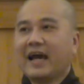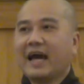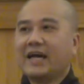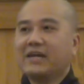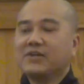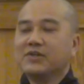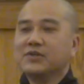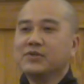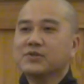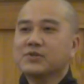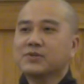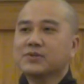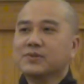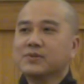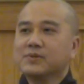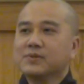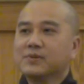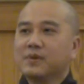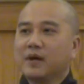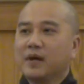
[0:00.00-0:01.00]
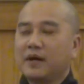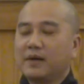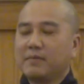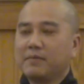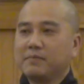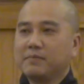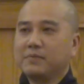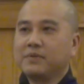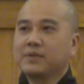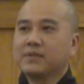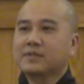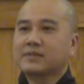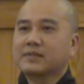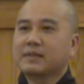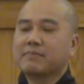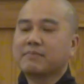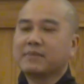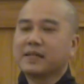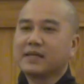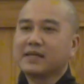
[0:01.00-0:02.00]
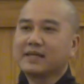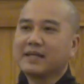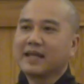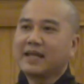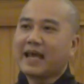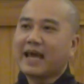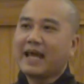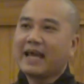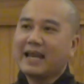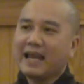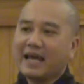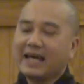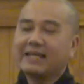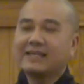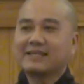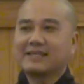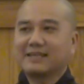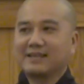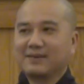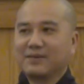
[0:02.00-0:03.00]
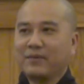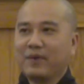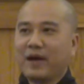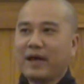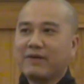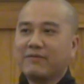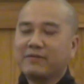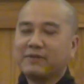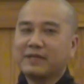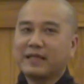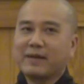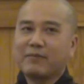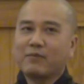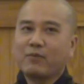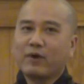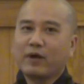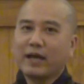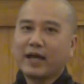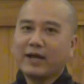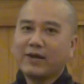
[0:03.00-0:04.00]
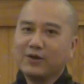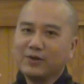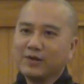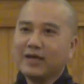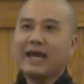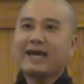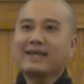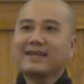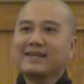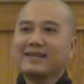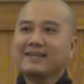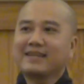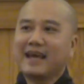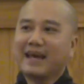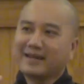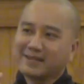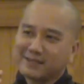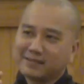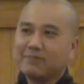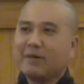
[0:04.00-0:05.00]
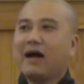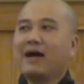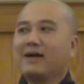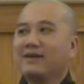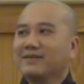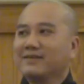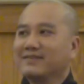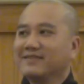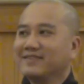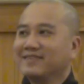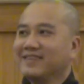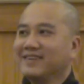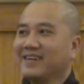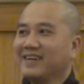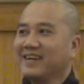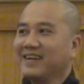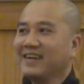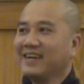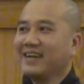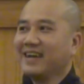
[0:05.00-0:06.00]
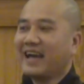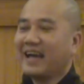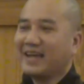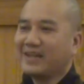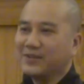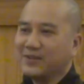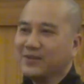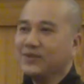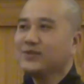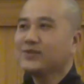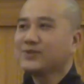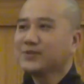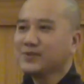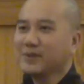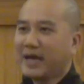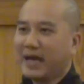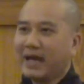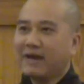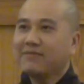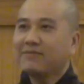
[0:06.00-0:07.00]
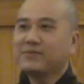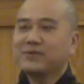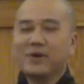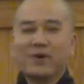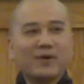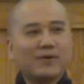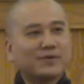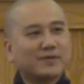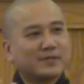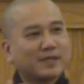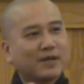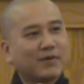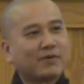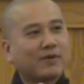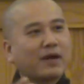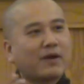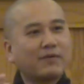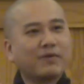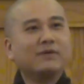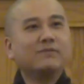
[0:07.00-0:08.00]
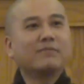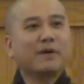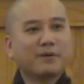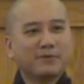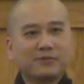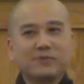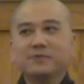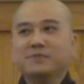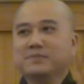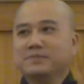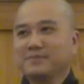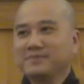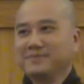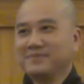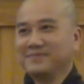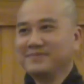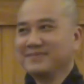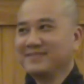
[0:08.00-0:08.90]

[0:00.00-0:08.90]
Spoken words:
I used to put something that I like, where every time when I look at it, I smile. I used to have those around in my room.